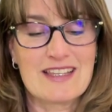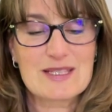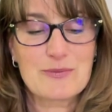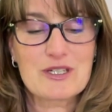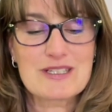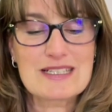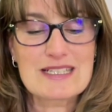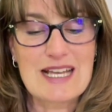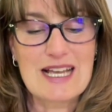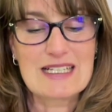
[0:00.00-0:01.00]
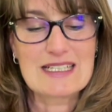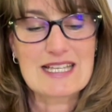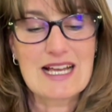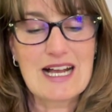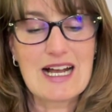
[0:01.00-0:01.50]
This person
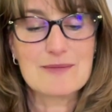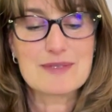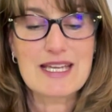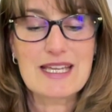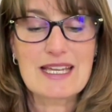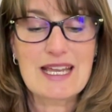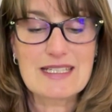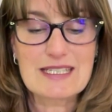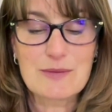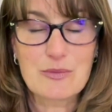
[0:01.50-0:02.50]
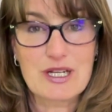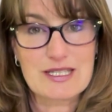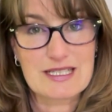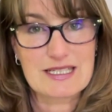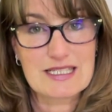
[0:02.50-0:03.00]
says, I'm taking
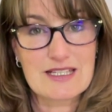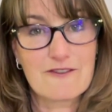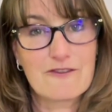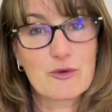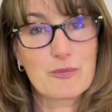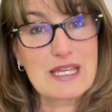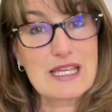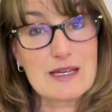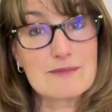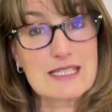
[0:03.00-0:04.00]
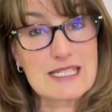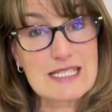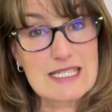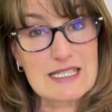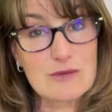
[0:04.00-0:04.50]
antidepressants for
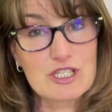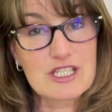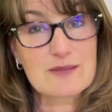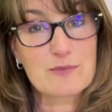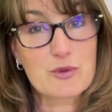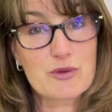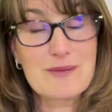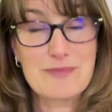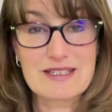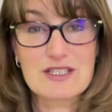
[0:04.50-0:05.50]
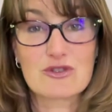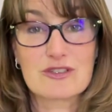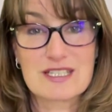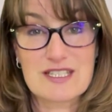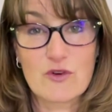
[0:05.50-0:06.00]
PMDD, which is premenstrual
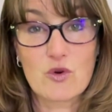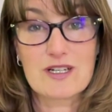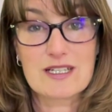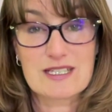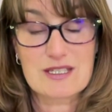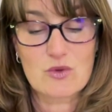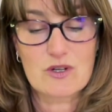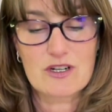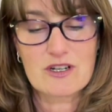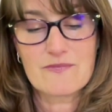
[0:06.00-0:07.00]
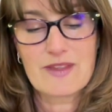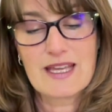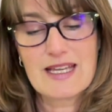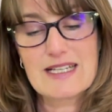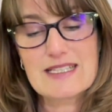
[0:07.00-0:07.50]
dysphoric disorder.
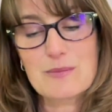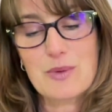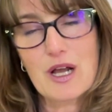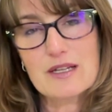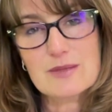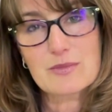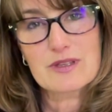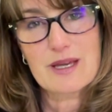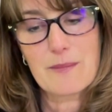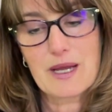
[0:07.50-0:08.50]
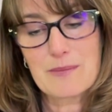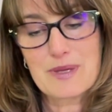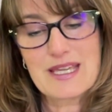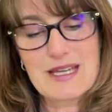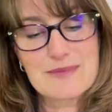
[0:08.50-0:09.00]
Is it possible that my
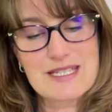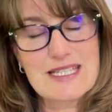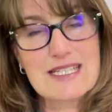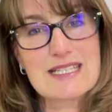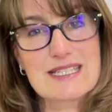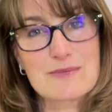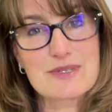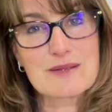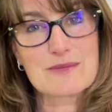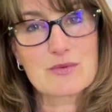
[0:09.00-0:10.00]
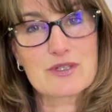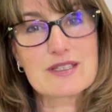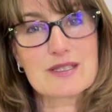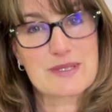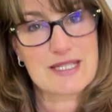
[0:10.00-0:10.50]
PMDD symptoms will
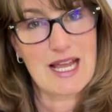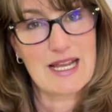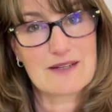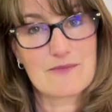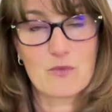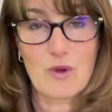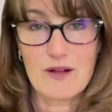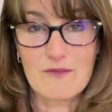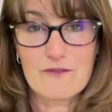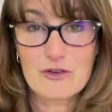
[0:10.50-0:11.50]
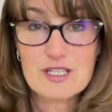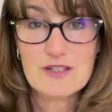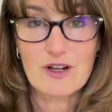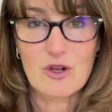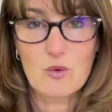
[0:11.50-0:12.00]
subside? Well, first
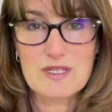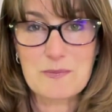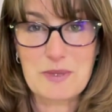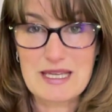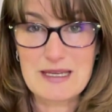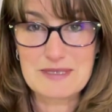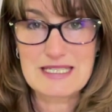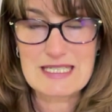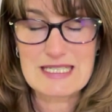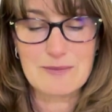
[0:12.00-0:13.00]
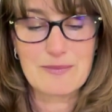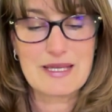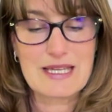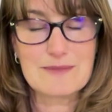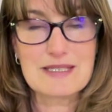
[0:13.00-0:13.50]
of all, what's PMDD?
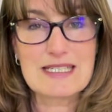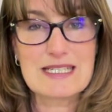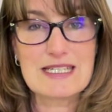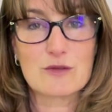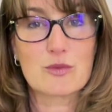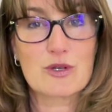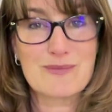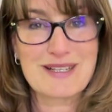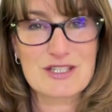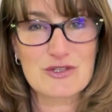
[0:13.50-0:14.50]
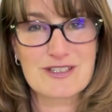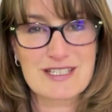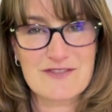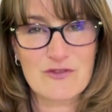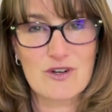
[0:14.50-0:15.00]
PMDD, or premenstrual
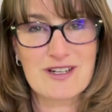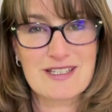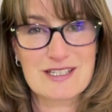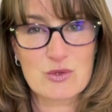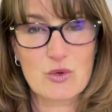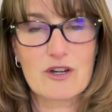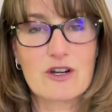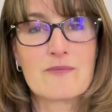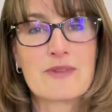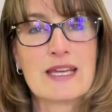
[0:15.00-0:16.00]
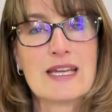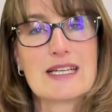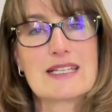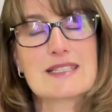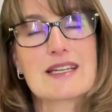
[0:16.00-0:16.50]
dysphoric disorder,
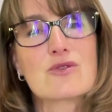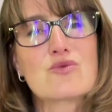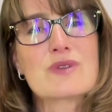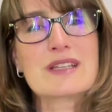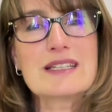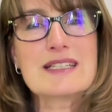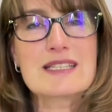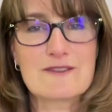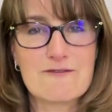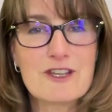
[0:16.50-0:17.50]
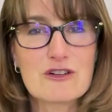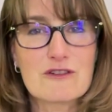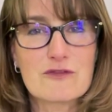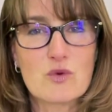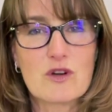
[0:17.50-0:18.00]
is like a really severe
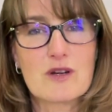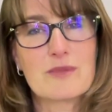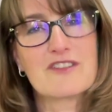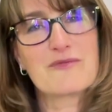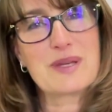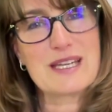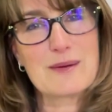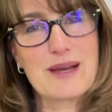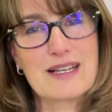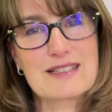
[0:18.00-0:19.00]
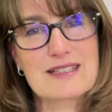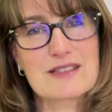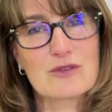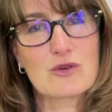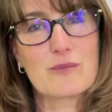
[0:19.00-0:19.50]
form of
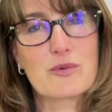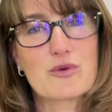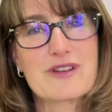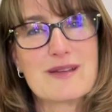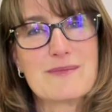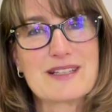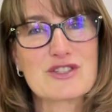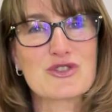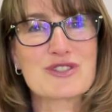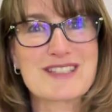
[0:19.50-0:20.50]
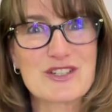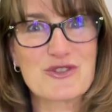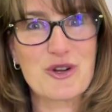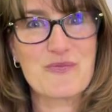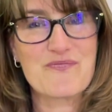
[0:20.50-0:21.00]
PMS, or premenstrual
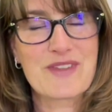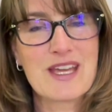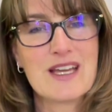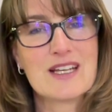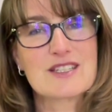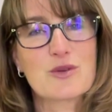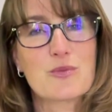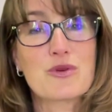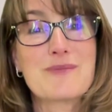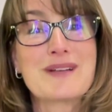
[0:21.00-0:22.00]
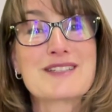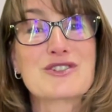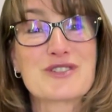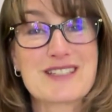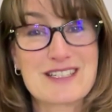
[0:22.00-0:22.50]
syndrome. So
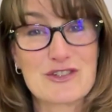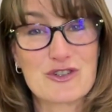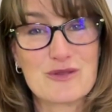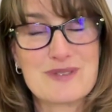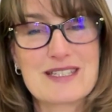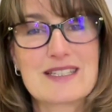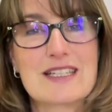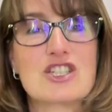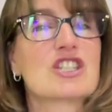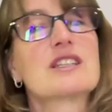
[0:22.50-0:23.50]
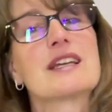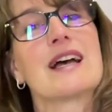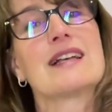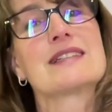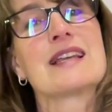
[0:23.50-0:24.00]
premenstrual syndrome is essentially
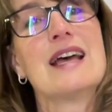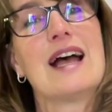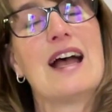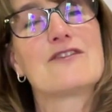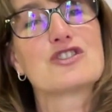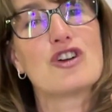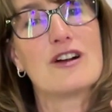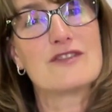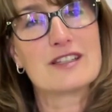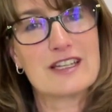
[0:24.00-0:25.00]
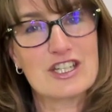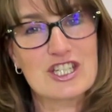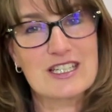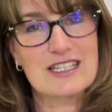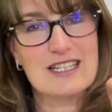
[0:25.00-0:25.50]
as after
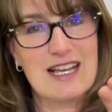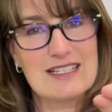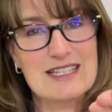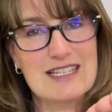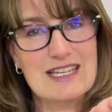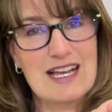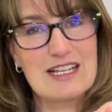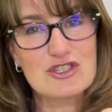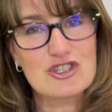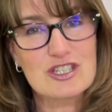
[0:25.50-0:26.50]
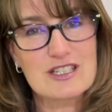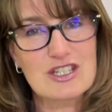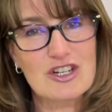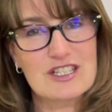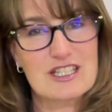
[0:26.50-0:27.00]
ovulation, as the estrogen
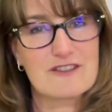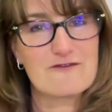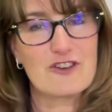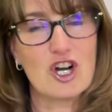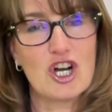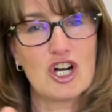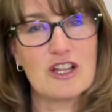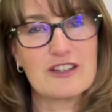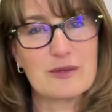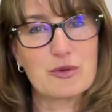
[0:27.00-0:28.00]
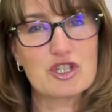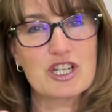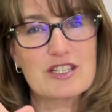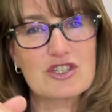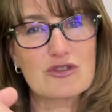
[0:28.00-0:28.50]
starts to fall and the
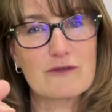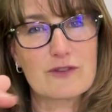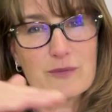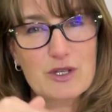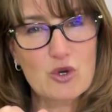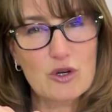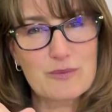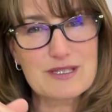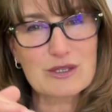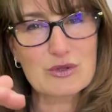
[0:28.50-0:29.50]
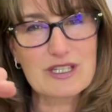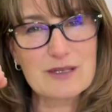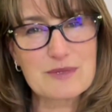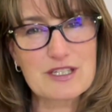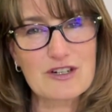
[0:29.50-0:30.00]
progesterone from the corpus
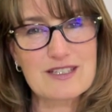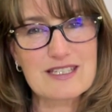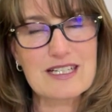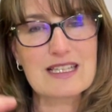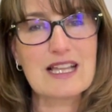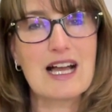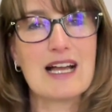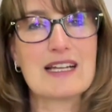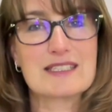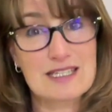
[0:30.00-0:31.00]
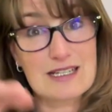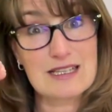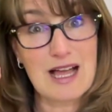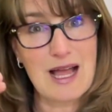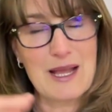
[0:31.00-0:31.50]
luteum starts to
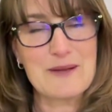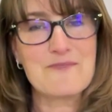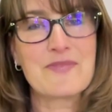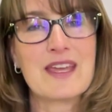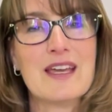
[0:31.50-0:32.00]
climb,